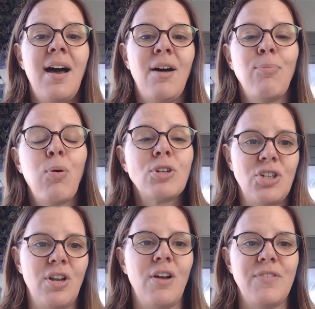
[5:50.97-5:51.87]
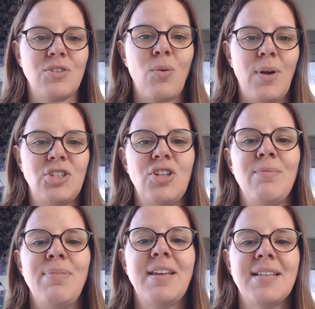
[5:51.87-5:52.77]
portion of this
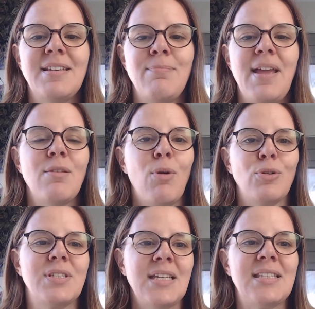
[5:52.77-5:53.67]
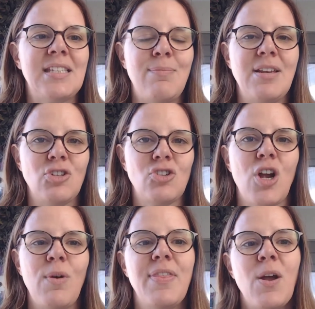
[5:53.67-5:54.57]
question, because it made the most sense to me to
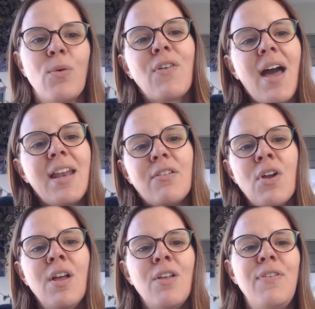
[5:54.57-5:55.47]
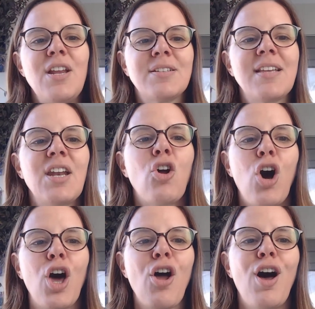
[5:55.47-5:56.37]
start with. That we've video's kind of
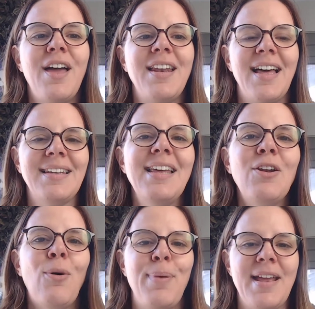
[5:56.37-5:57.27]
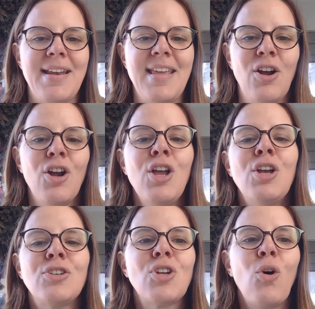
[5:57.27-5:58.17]
gone on a little bit here.
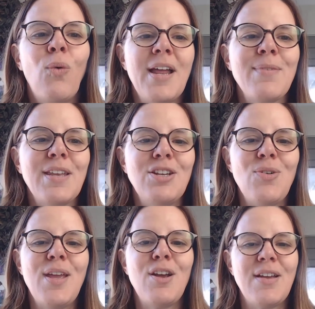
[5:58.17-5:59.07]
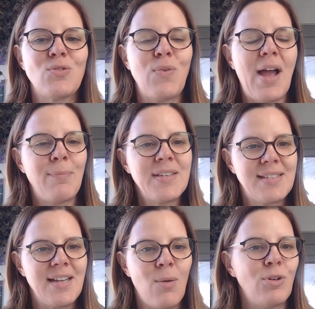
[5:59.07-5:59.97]
So what I'm going to do here is wrap
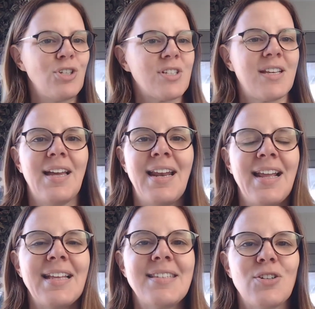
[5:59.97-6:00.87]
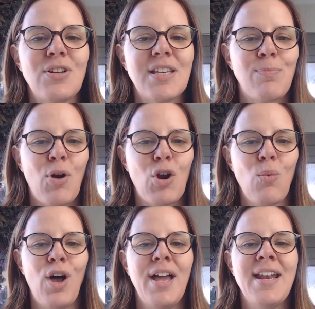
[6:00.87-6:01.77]
this up. We'll just kind of consider this part
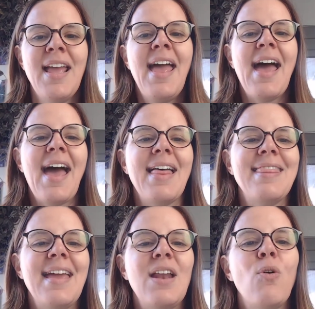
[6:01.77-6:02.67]
one. And then